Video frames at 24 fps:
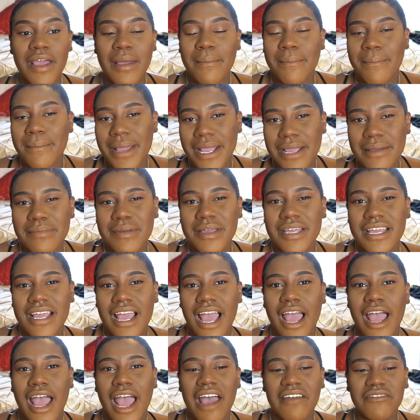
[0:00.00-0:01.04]
and maybe
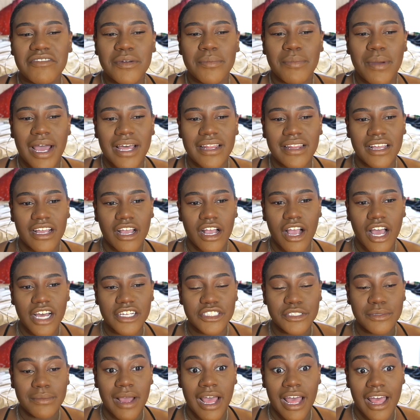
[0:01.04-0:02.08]
have to buy like a
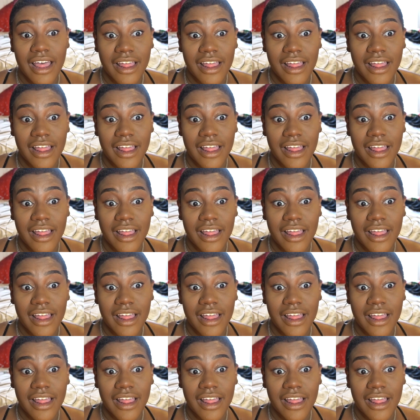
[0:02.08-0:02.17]
costume